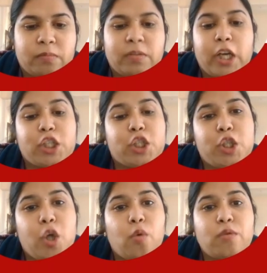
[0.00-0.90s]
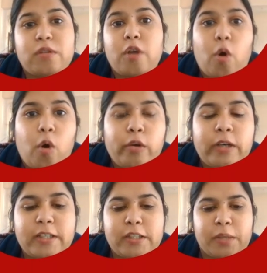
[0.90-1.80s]
It shows the
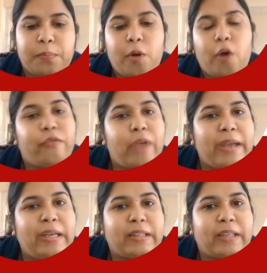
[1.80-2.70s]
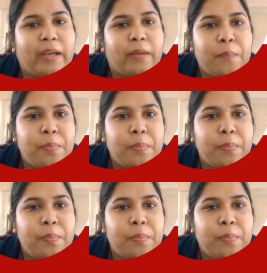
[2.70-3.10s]
ownership of anything.